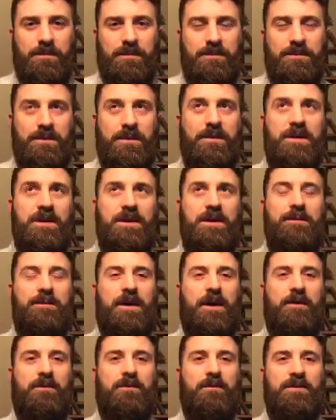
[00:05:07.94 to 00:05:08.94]
think
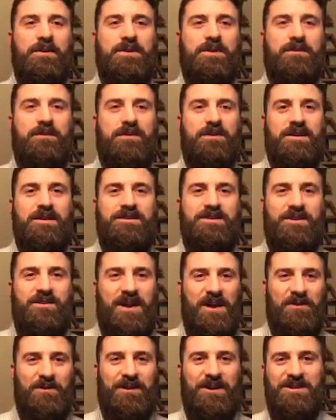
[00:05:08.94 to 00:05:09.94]
about when we deal with this. All
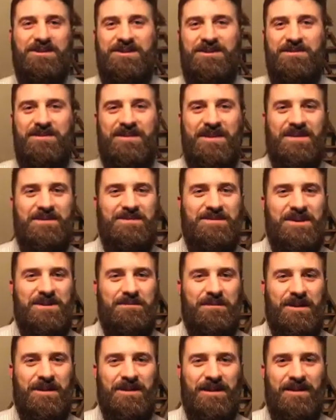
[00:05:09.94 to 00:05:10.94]
right, we're getting some thumbs
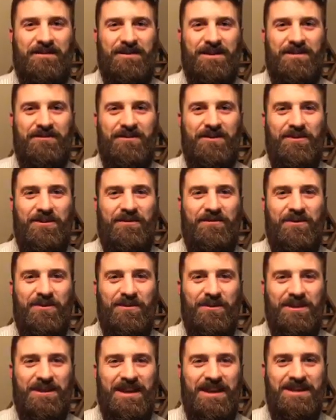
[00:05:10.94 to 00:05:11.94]
up. I love it. If you
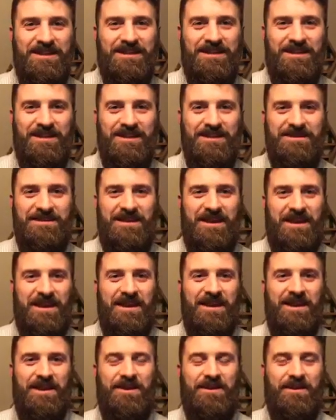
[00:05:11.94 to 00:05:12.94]
relate to this,
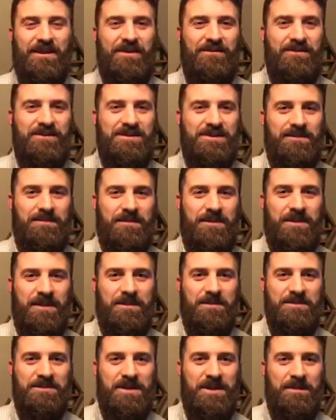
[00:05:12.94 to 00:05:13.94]
give us some
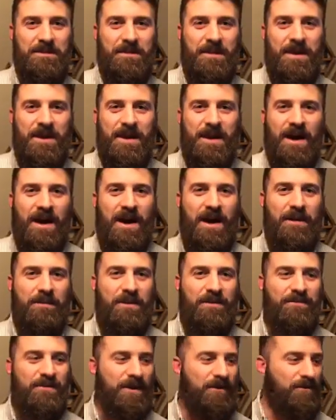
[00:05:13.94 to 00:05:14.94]
thumbs up.
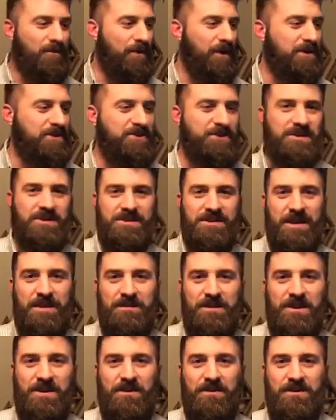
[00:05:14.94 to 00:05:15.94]
If you have questions, let
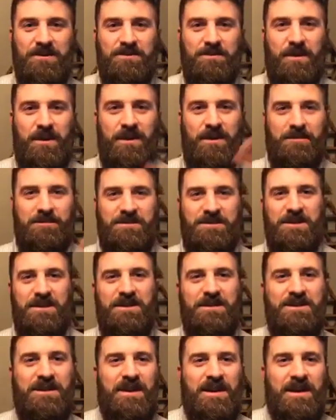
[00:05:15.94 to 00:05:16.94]
me know as well. I'm
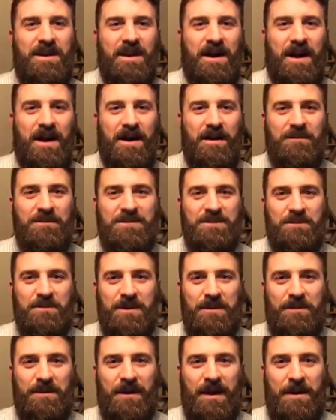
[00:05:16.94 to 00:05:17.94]
seeing some
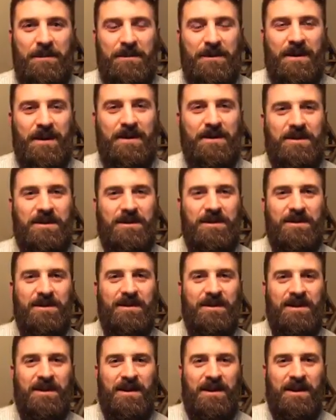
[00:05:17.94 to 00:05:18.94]
people hopping on here